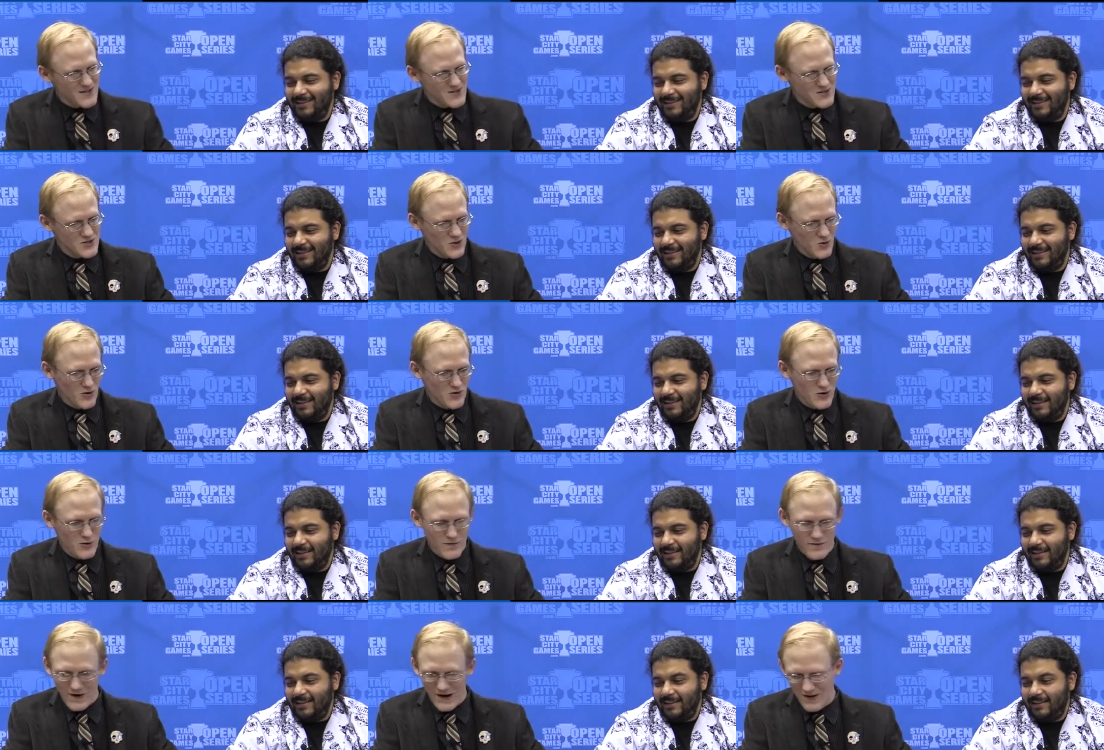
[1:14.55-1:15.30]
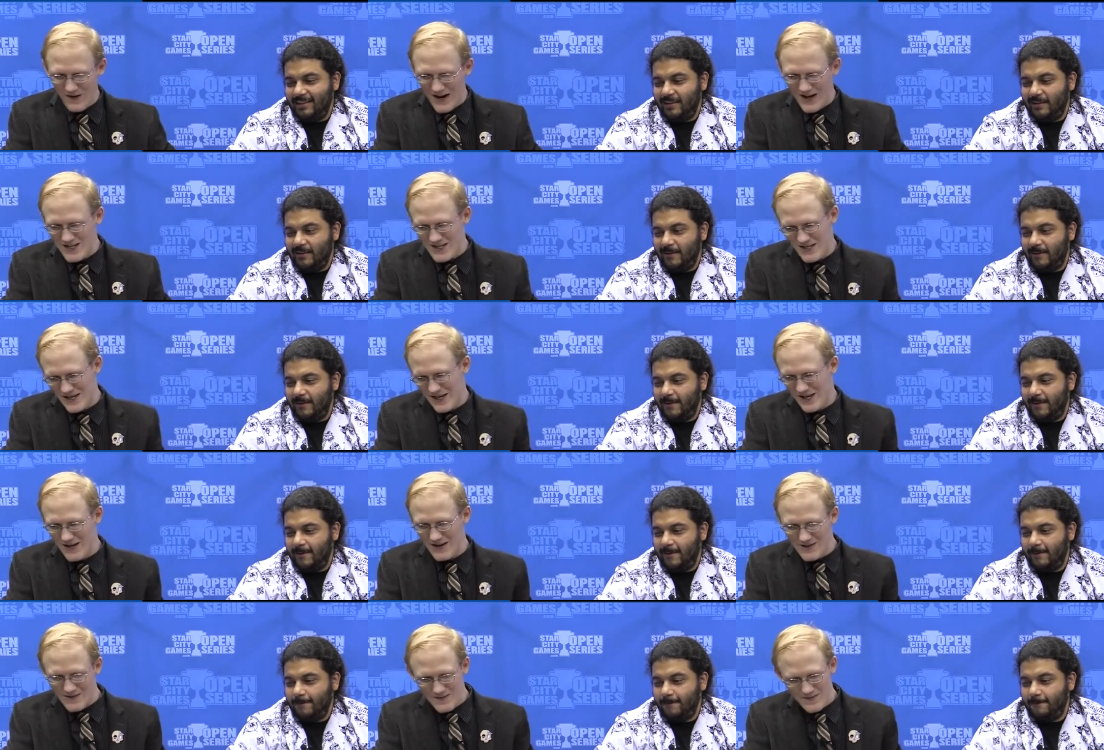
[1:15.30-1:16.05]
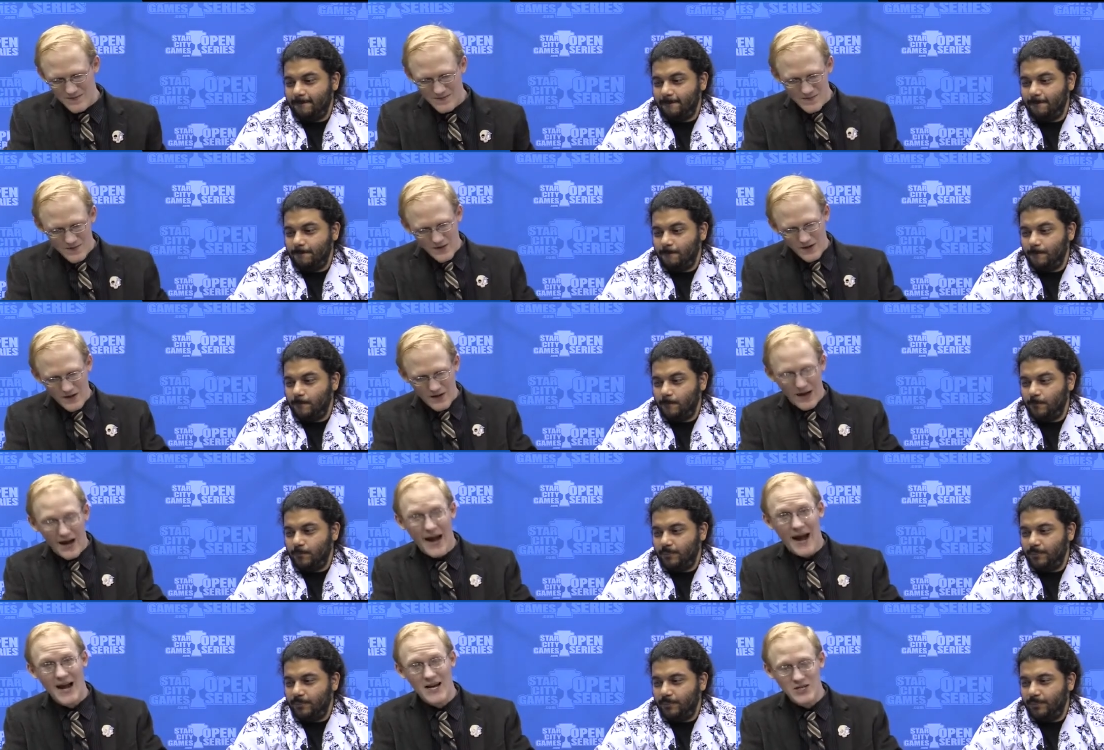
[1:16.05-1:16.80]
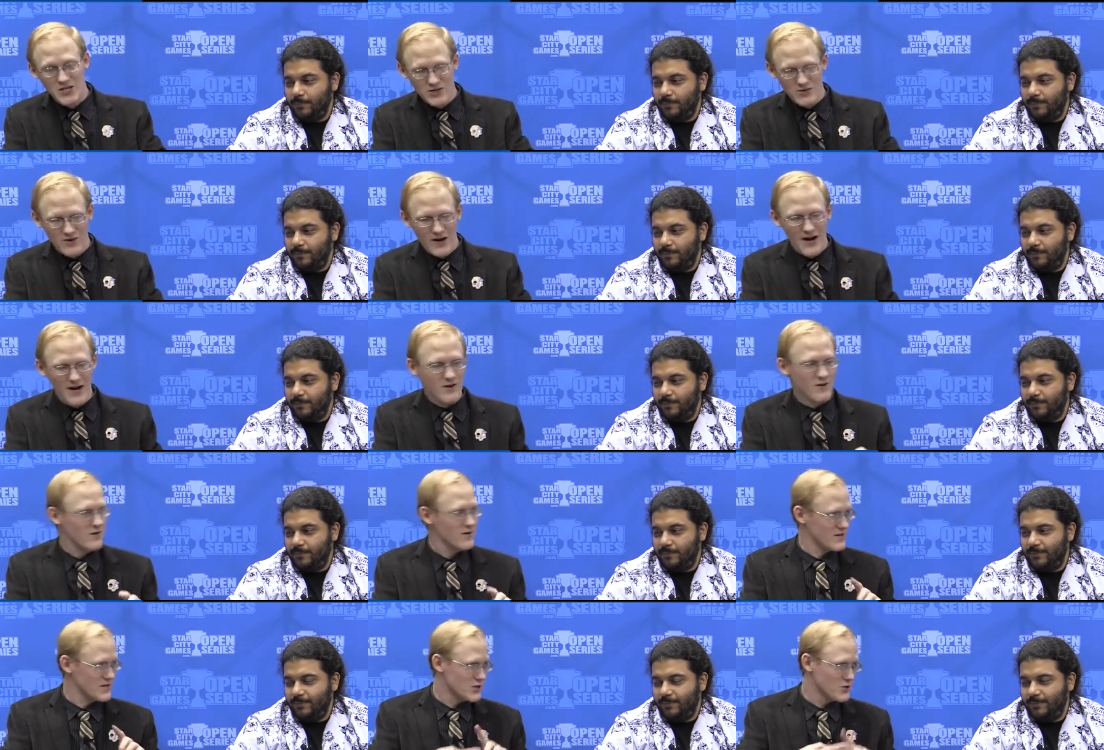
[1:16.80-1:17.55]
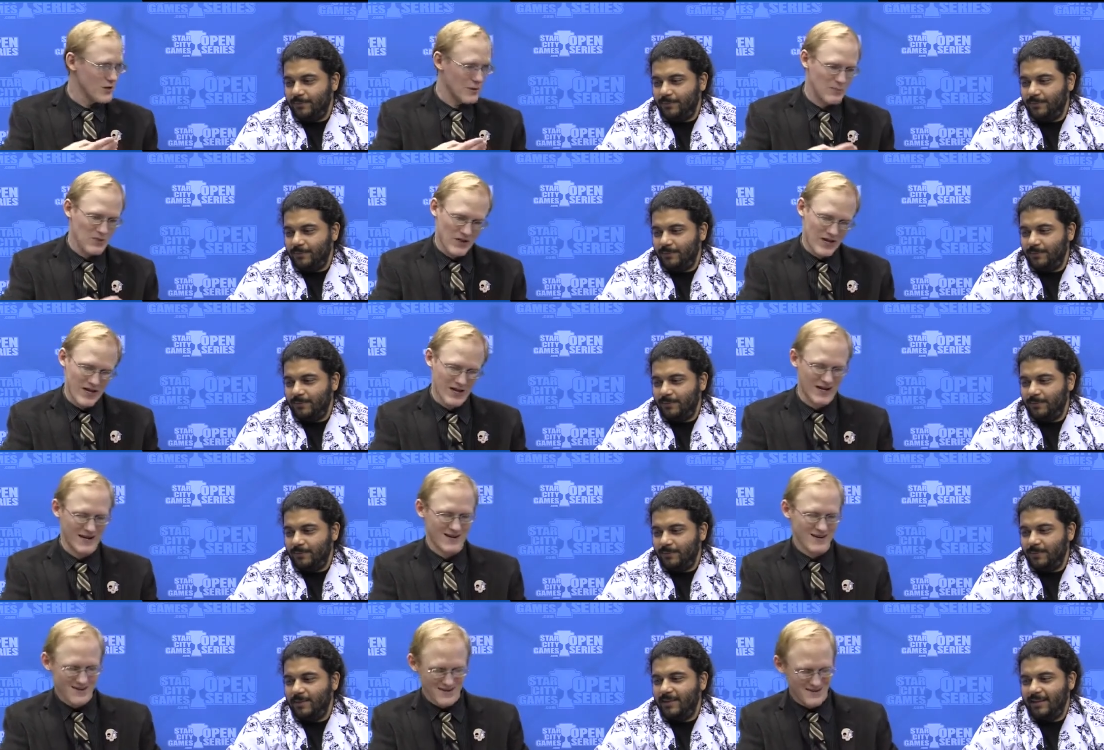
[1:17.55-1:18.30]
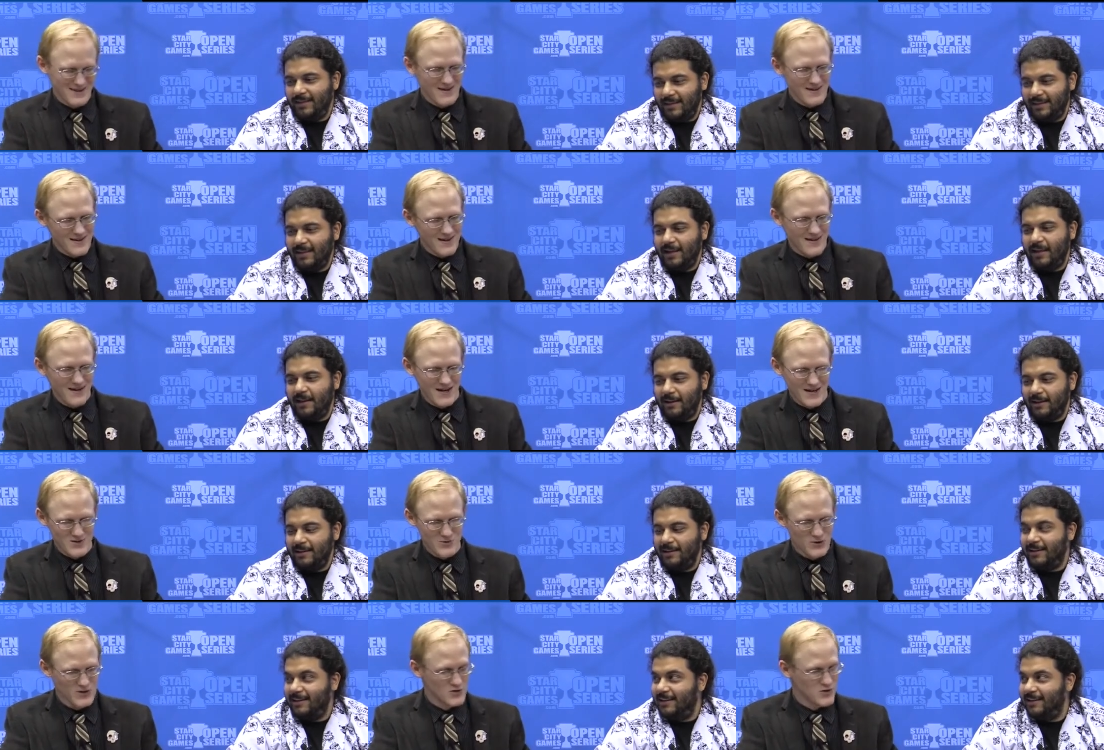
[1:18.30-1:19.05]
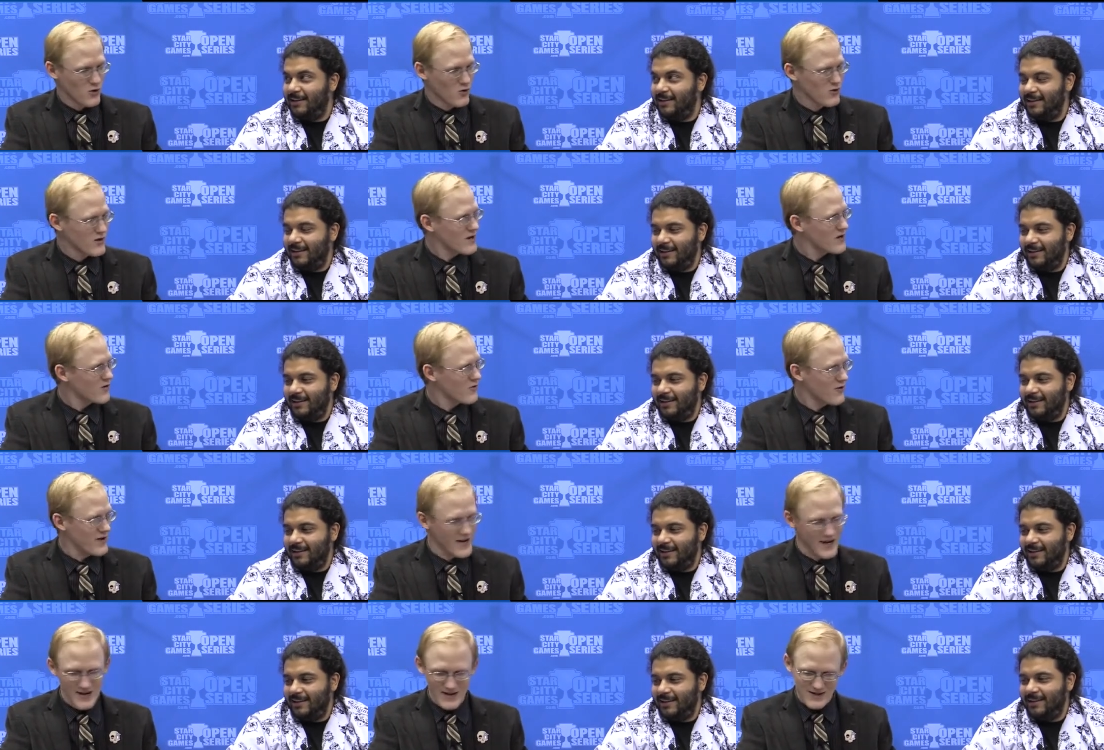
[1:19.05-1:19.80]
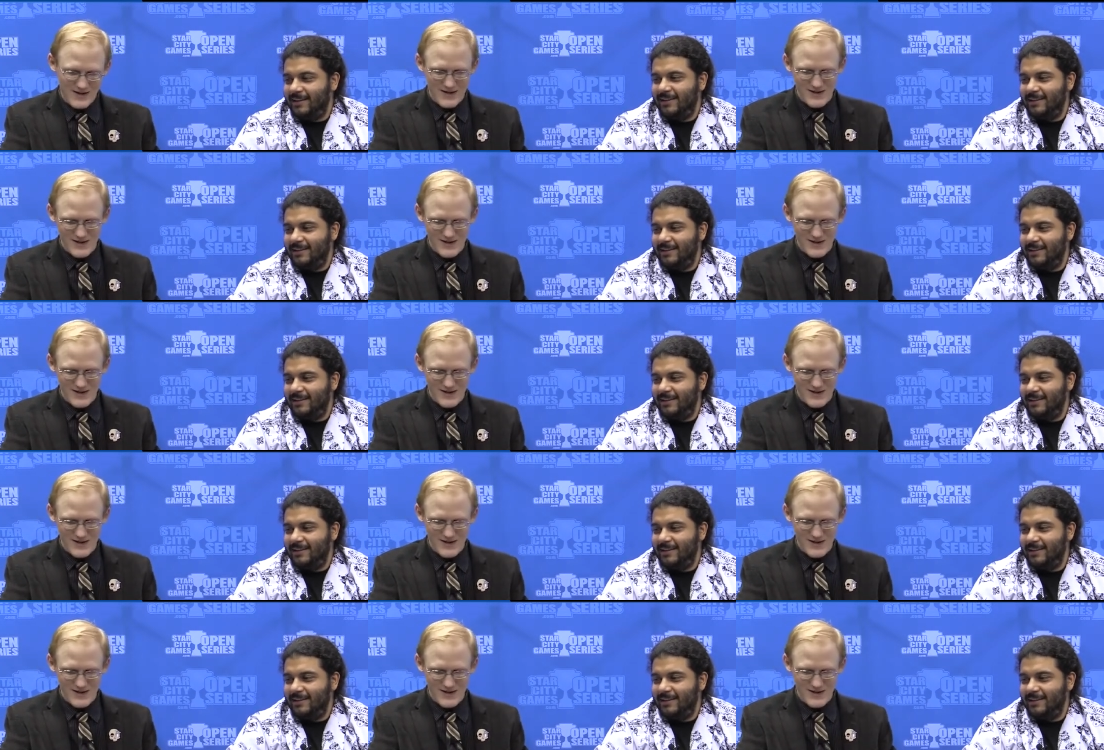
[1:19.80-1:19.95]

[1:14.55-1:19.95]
Speaker 1: Solar New Ashen Rider in triplicate, yeah. as well as Hornet Queen,